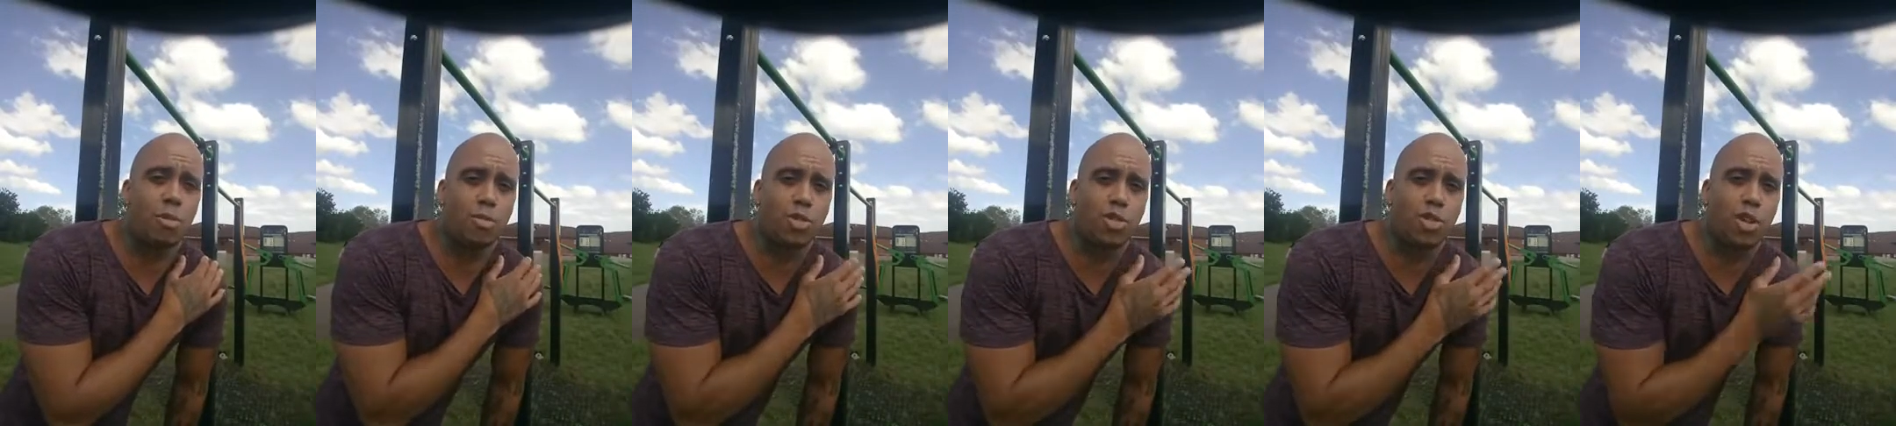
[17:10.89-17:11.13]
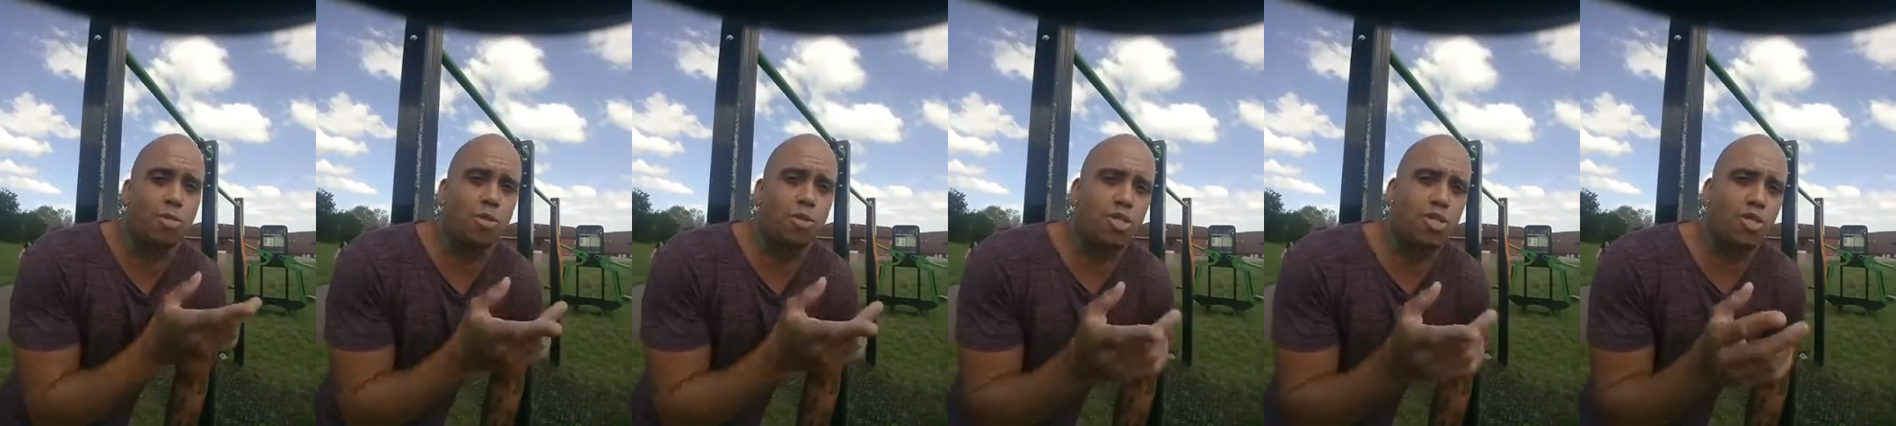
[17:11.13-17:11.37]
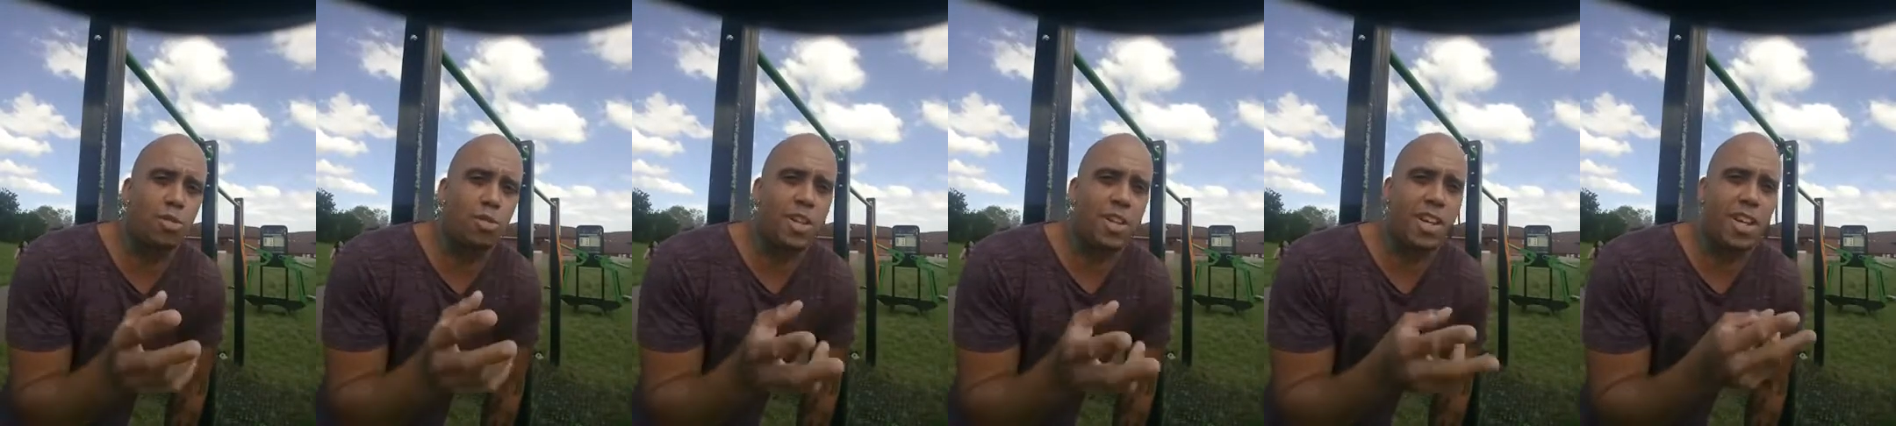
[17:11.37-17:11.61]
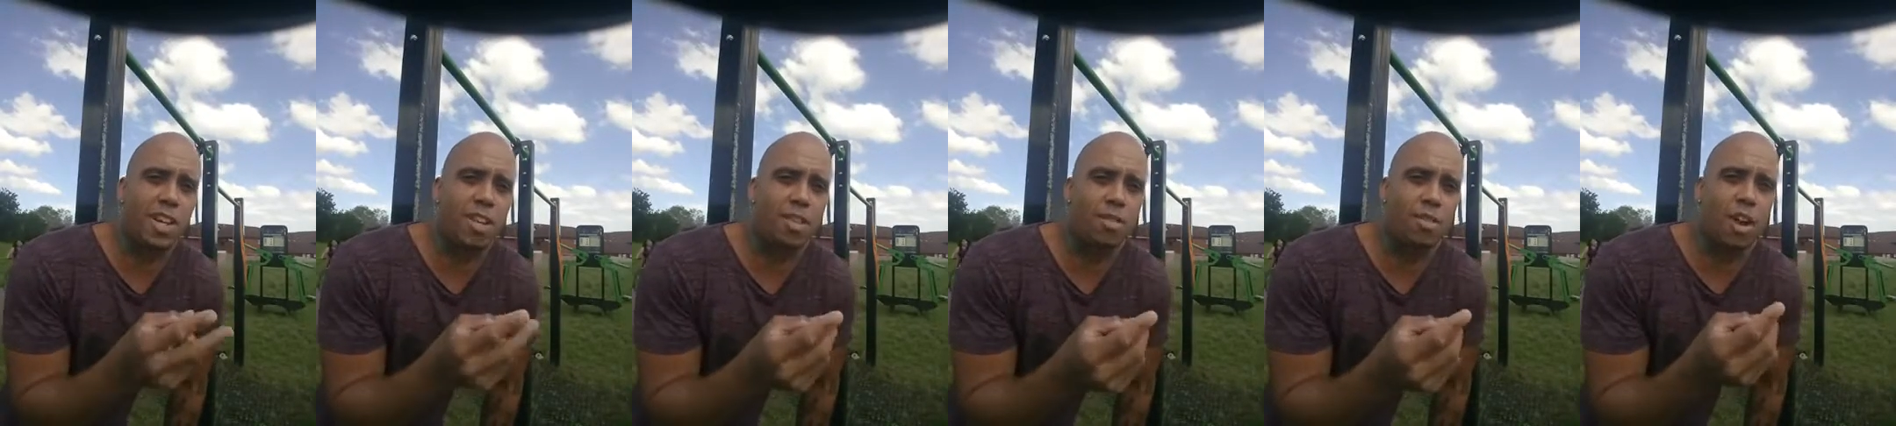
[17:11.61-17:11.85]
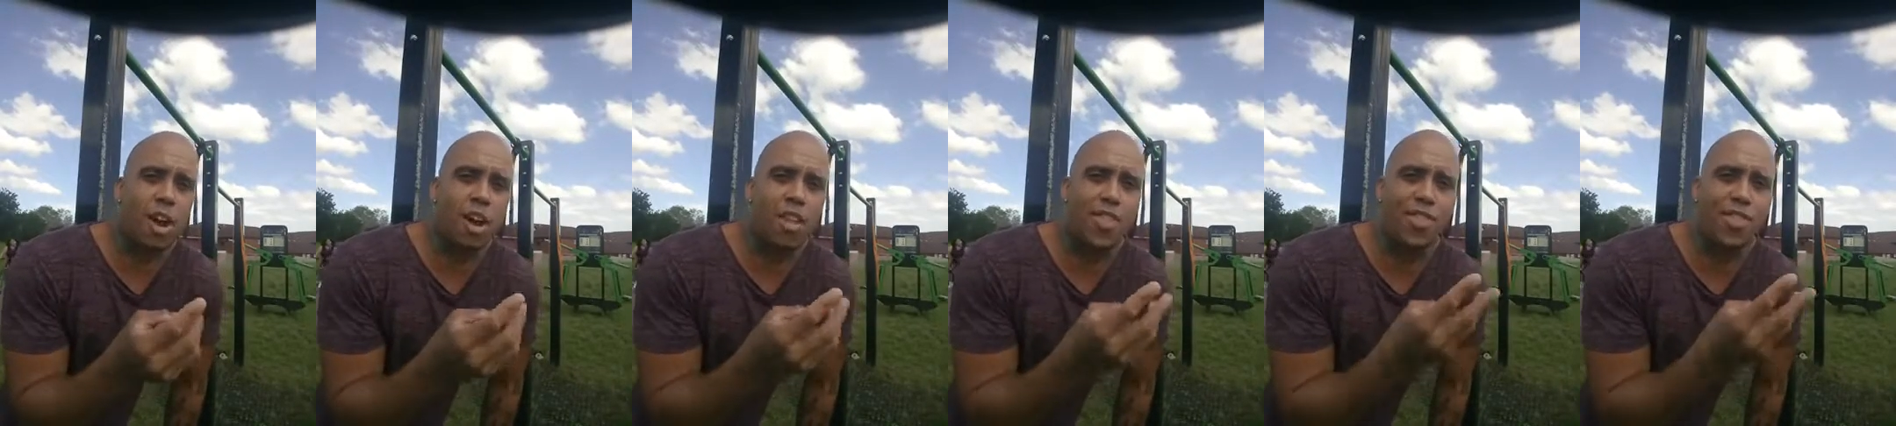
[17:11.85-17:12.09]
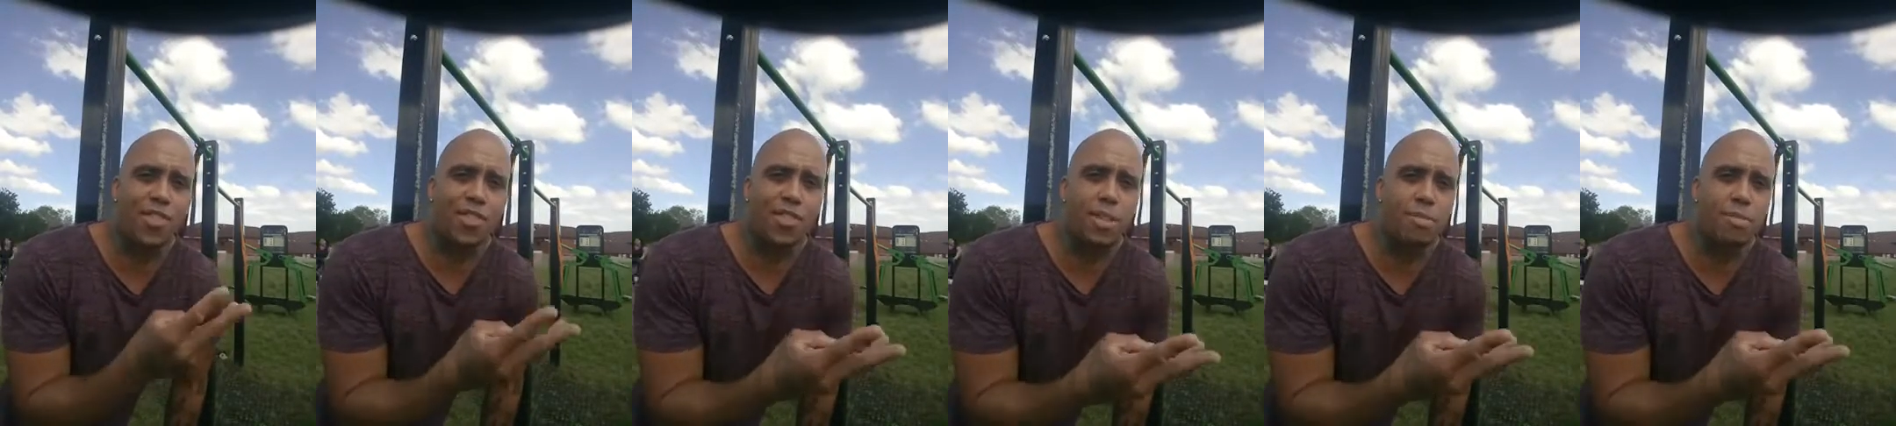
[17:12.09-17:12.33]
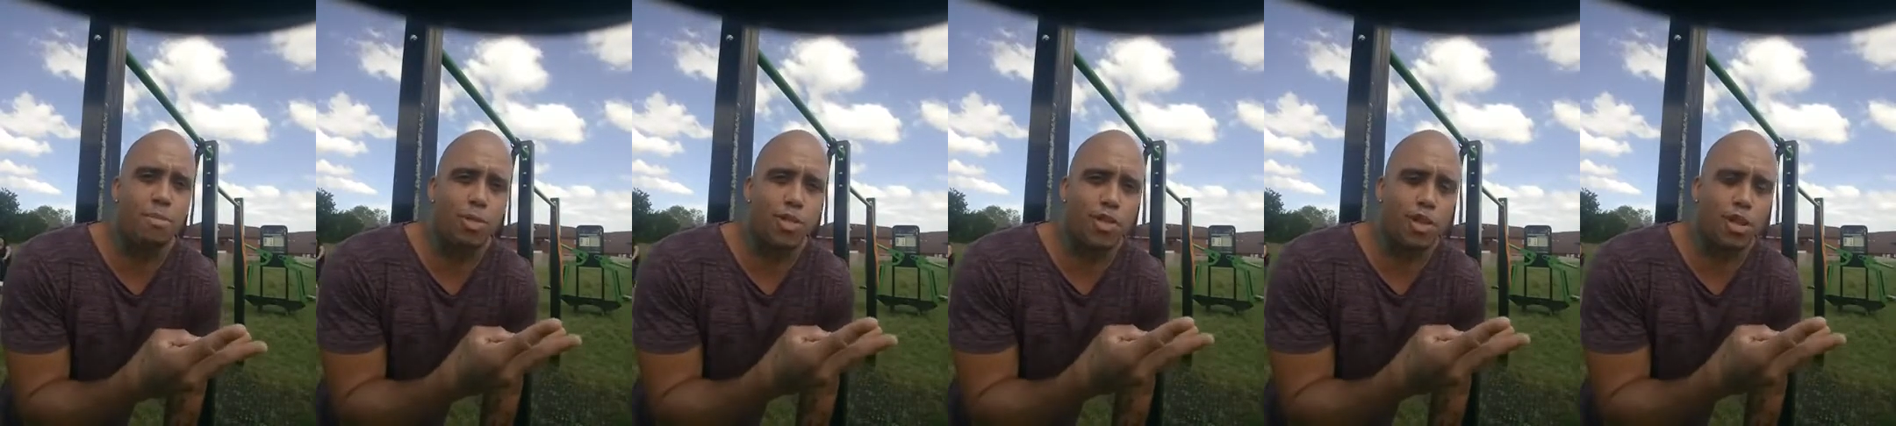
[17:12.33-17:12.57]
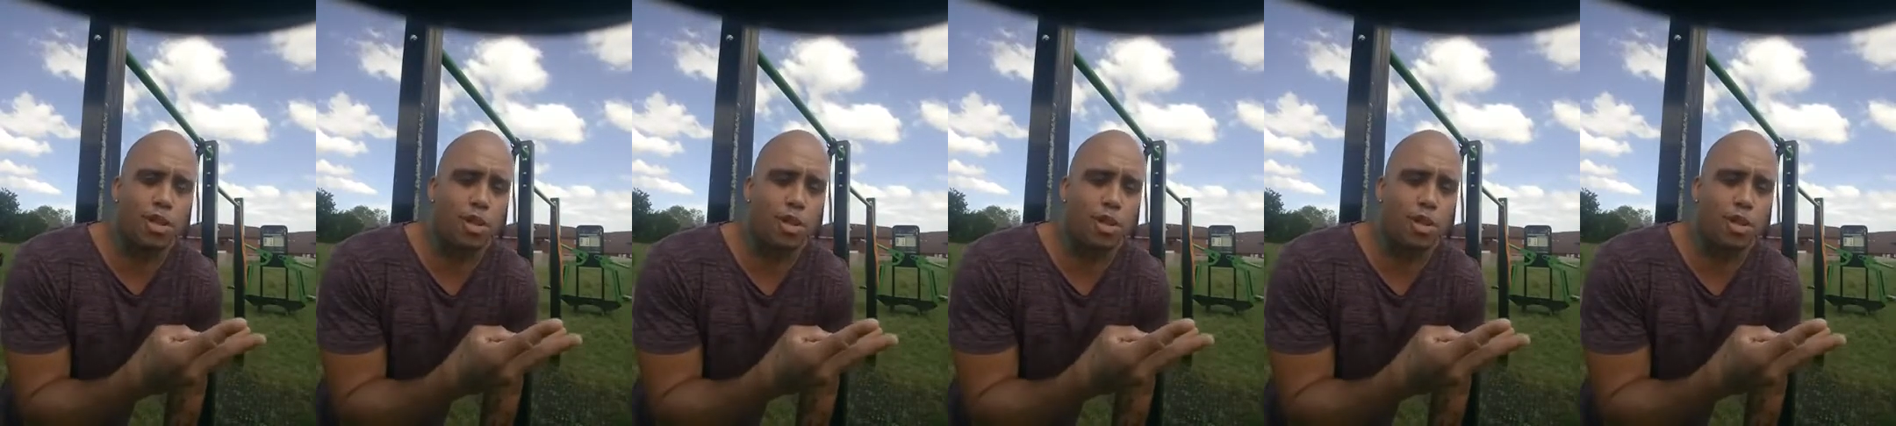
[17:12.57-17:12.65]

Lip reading: I was doing it like 3 muscle